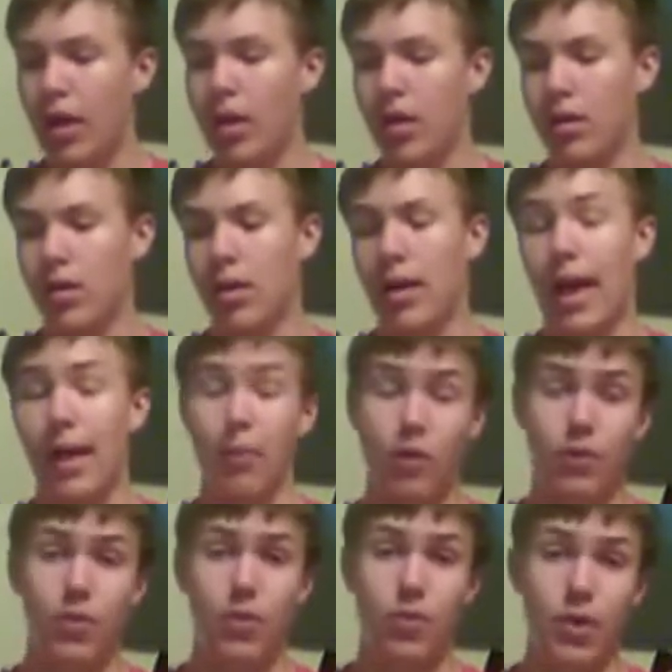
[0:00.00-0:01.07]

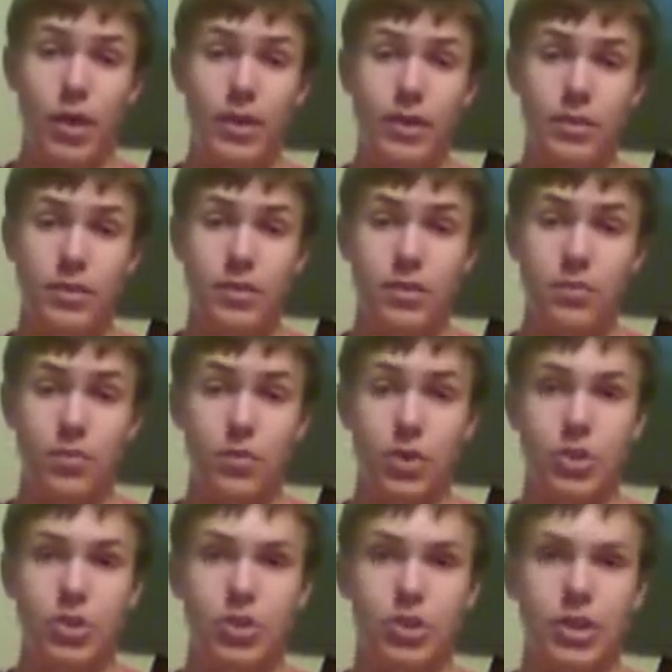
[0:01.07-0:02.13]
Atmo Foot Race,
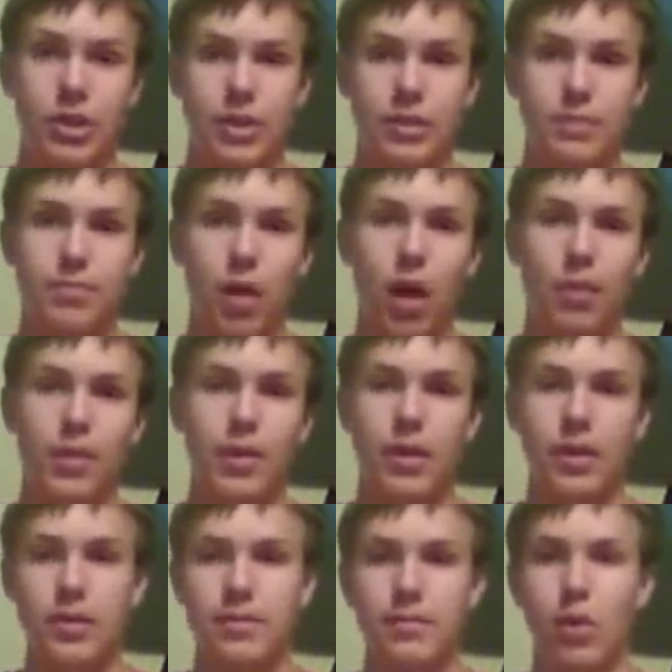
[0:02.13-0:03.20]
which is probably
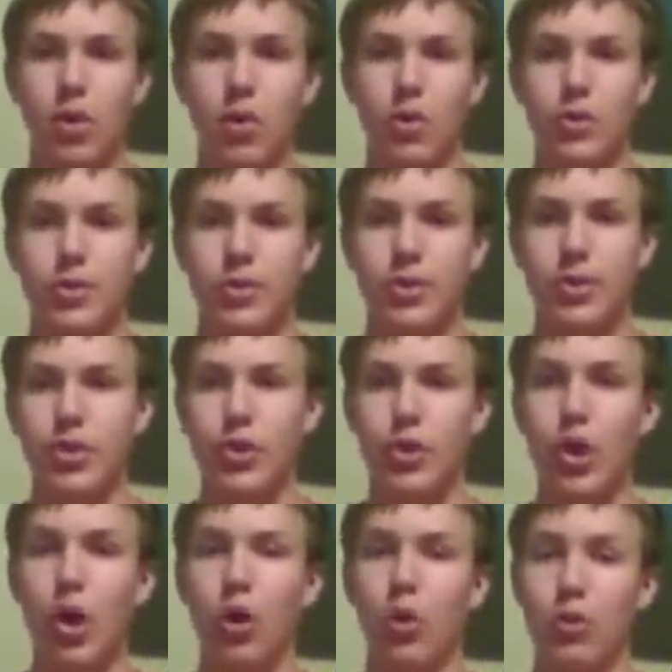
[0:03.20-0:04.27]
his most
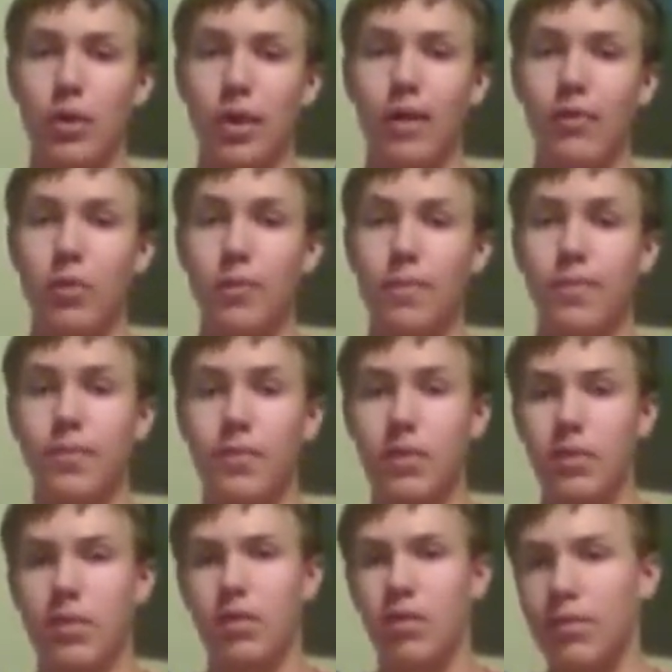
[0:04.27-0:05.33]
known level.
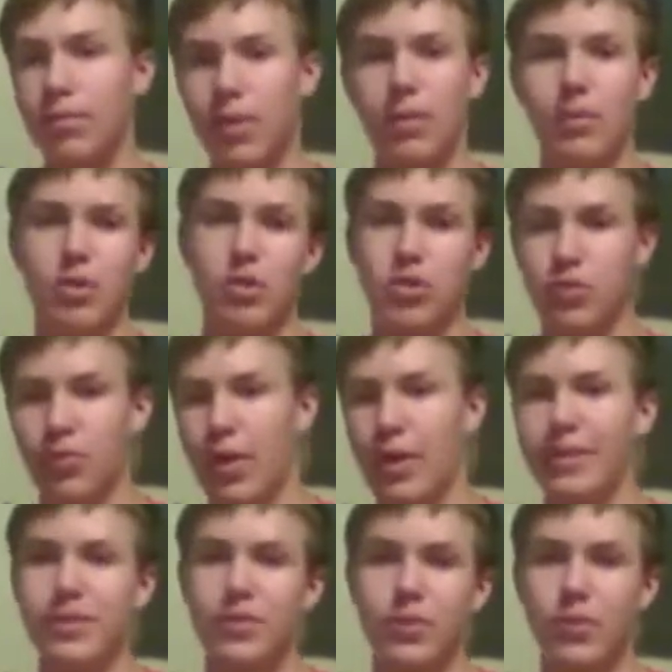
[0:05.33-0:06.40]
You pretty much just
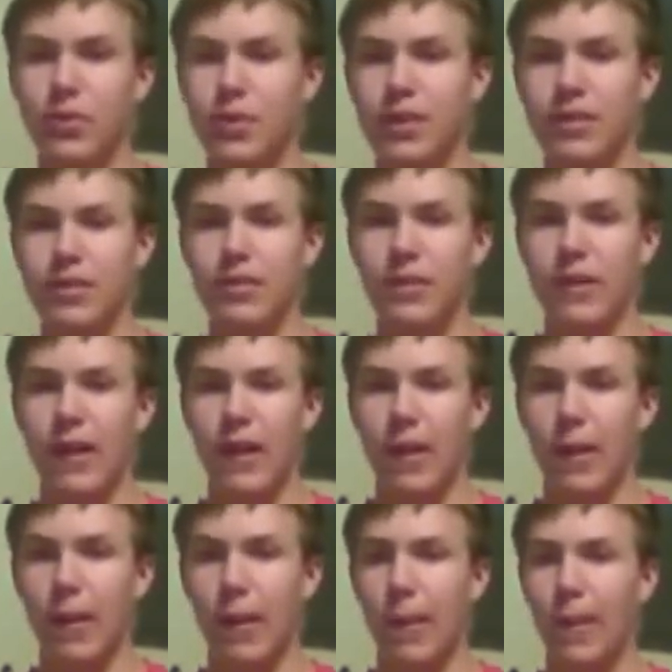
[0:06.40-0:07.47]
race through this
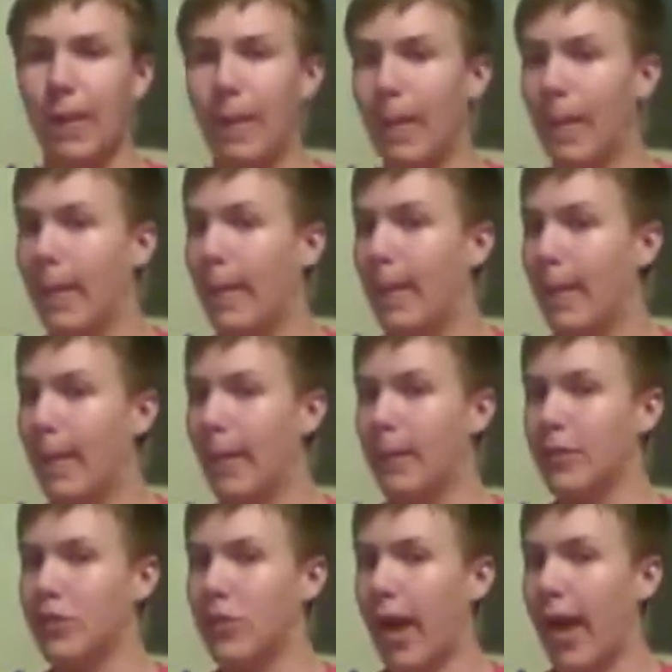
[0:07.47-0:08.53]
little
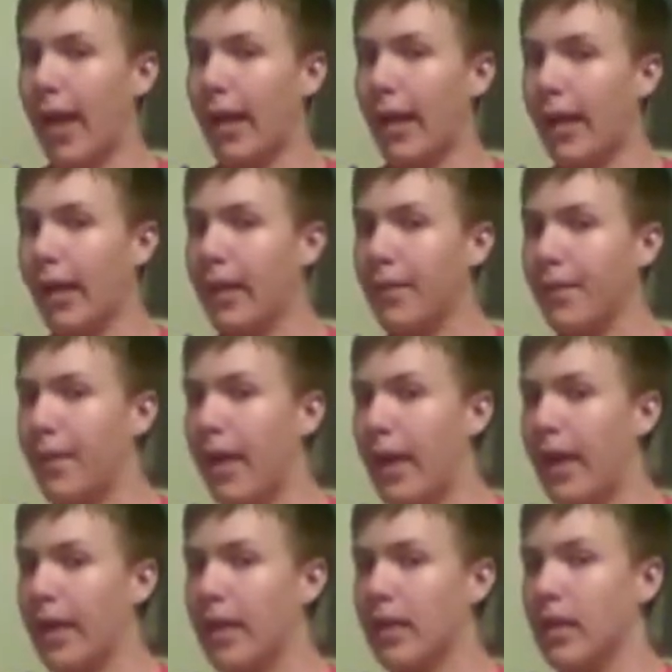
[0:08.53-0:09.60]
track
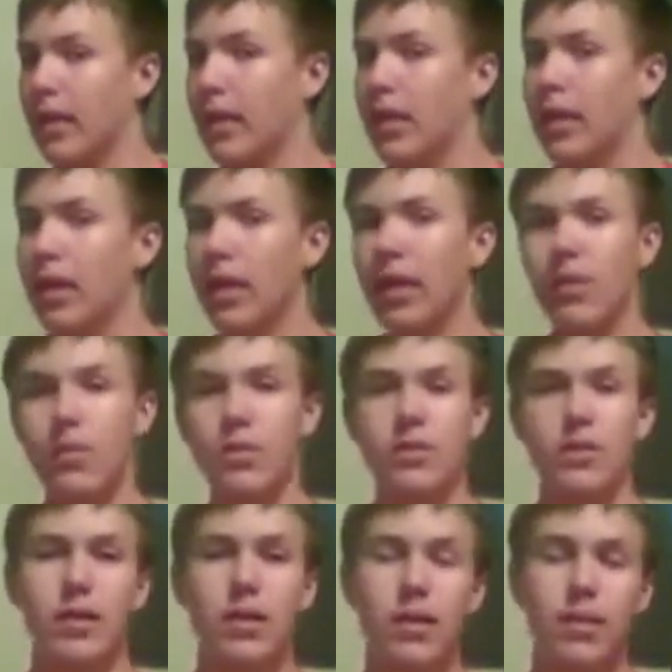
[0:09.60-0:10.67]
that it was
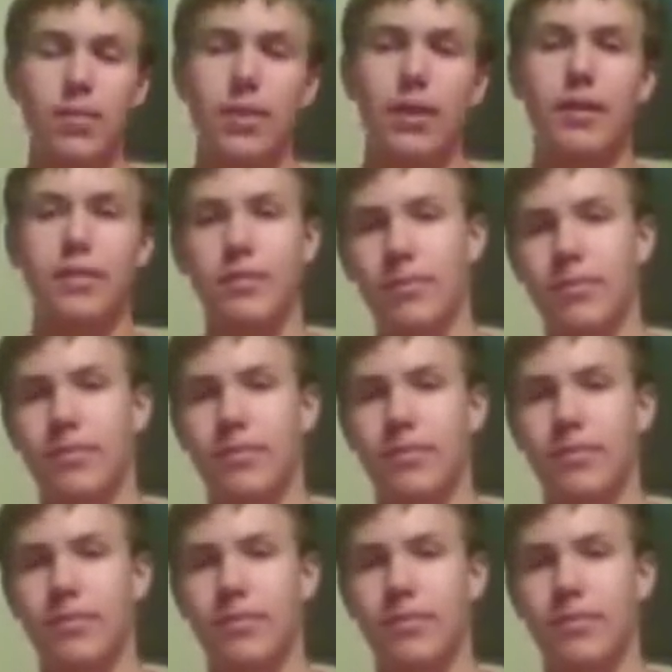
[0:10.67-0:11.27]
a little bit